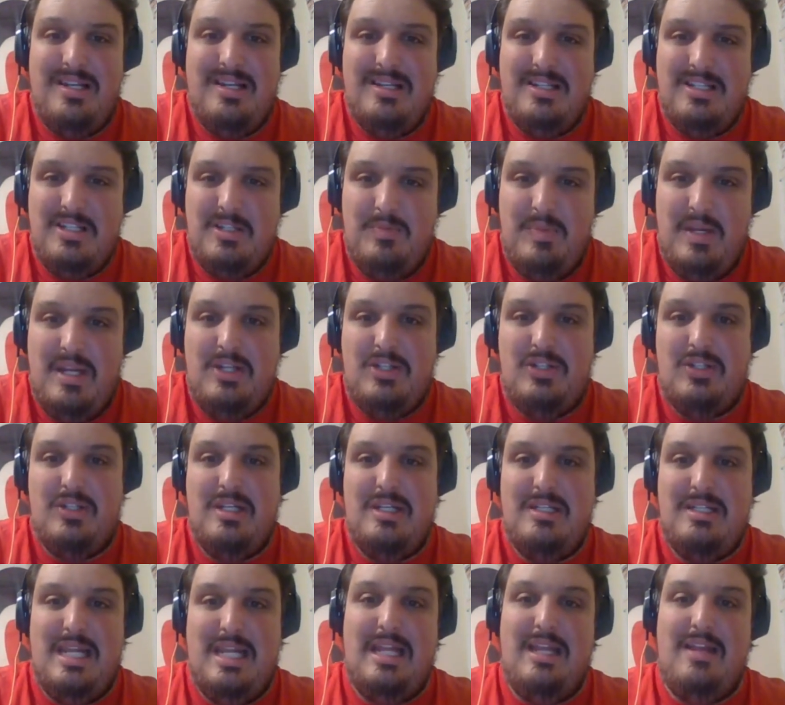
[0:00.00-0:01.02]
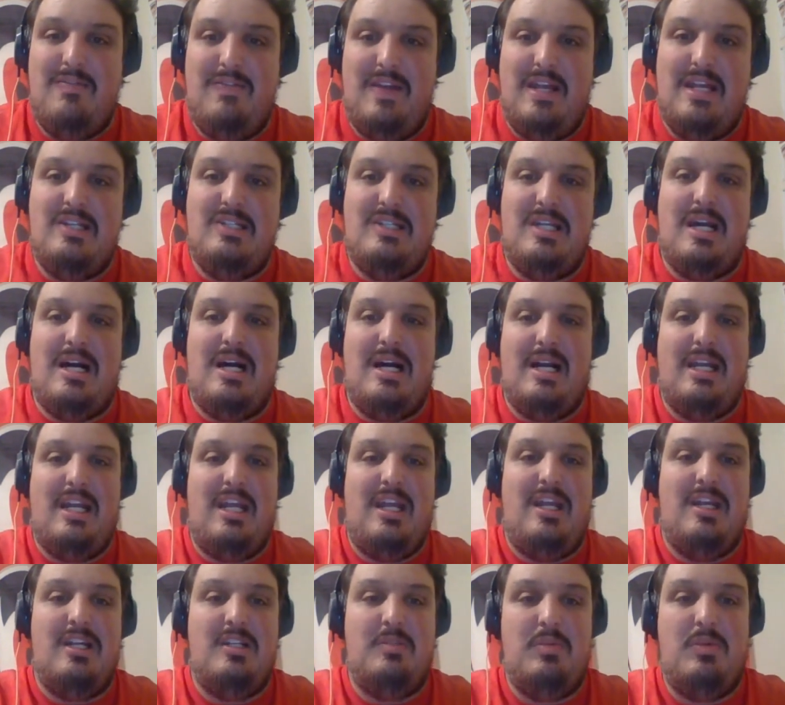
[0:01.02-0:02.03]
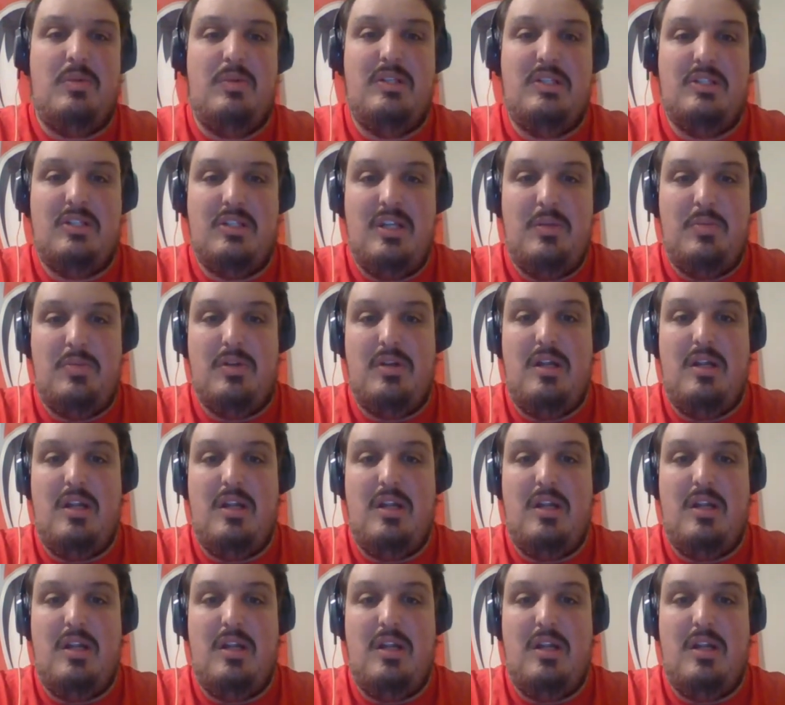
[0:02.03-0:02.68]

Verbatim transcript: and especially daily fantasy hockey, because but with Sleeper,